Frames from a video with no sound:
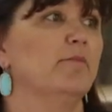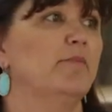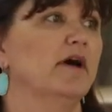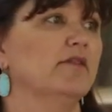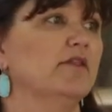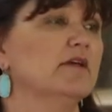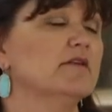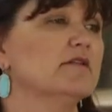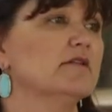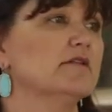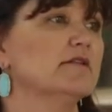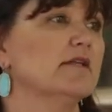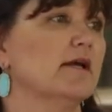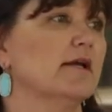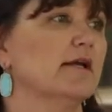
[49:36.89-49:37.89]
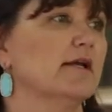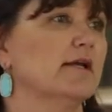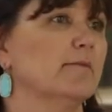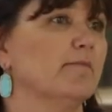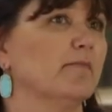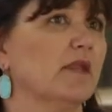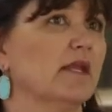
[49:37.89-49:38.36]
But this is
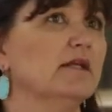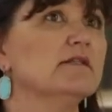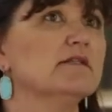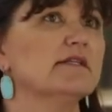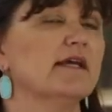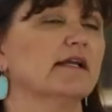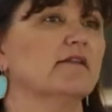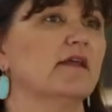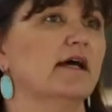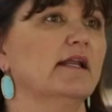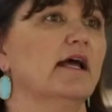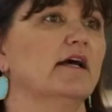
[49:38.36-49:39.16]
a insect that